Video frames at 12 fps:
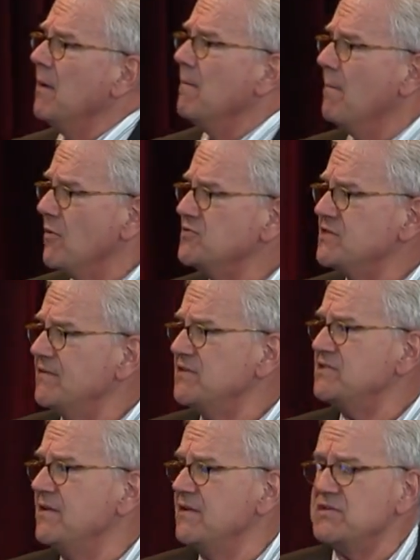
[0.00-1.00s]
most of us
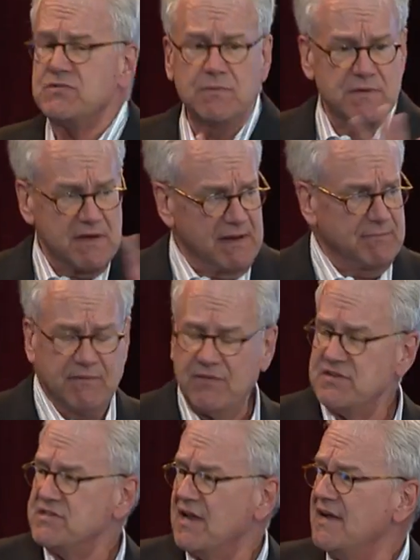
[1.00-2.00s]
in this room,
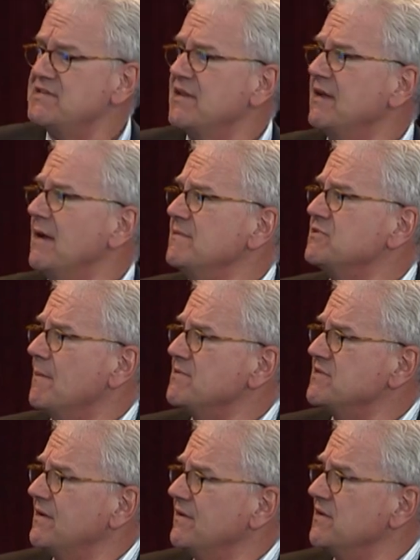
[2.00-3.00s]
the size of the companies
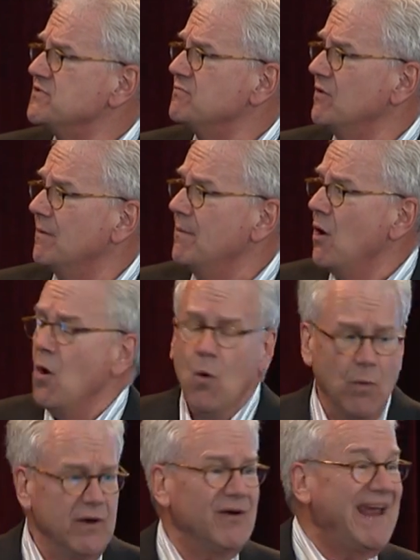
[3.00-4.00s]
represented in this room,
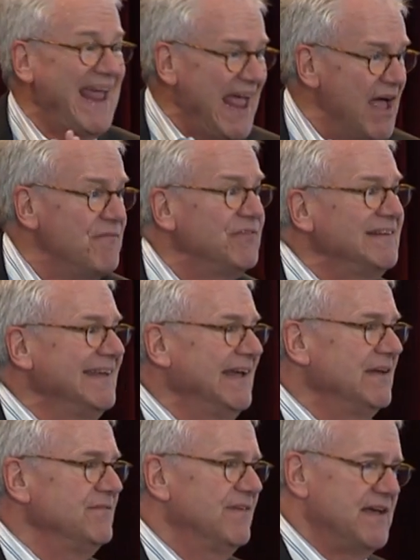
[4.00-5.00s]
we're heavily
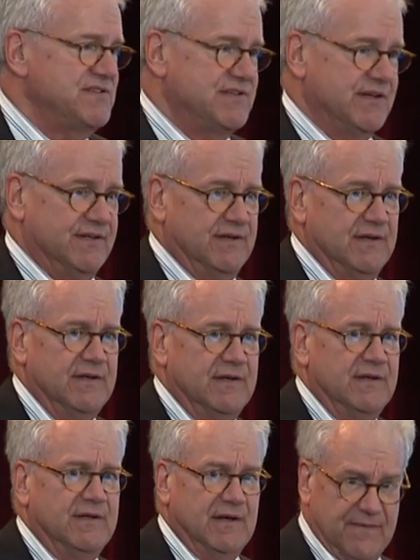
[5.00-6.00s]
invested
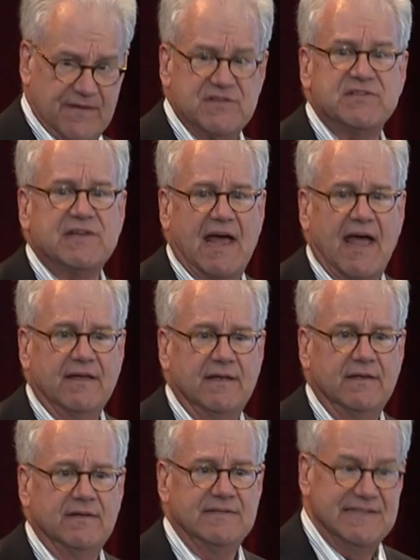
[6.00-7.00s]
in this stack,
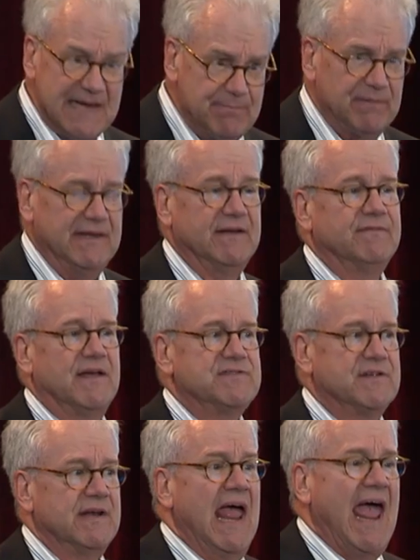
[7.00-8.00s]
deeply
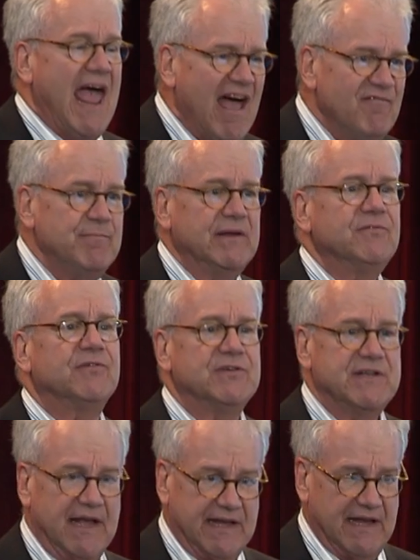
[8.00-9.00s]
invested, have been for
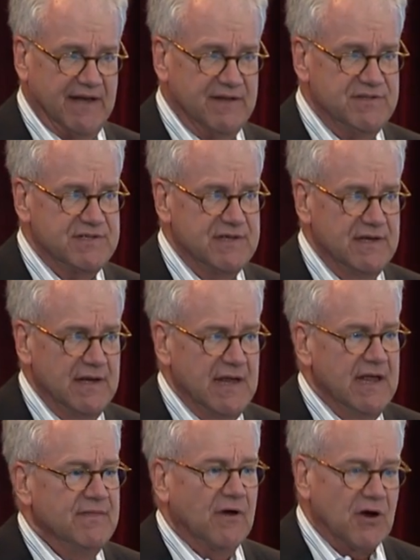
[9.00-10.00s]
decades.
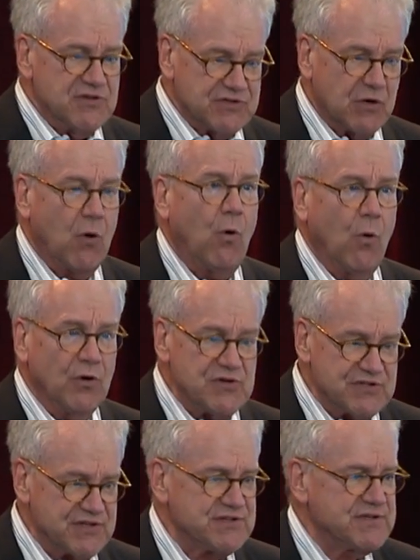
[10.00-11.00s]
Our core
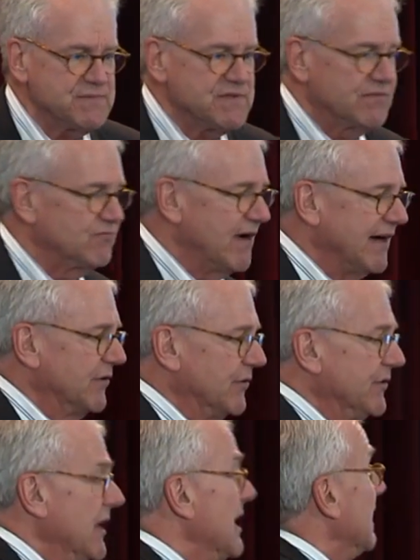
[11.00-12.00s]
systems of
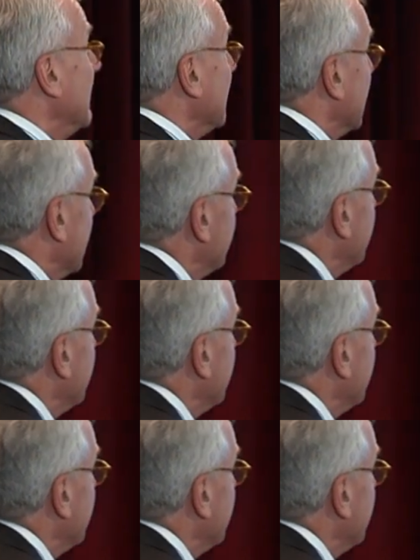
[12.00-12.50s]
record live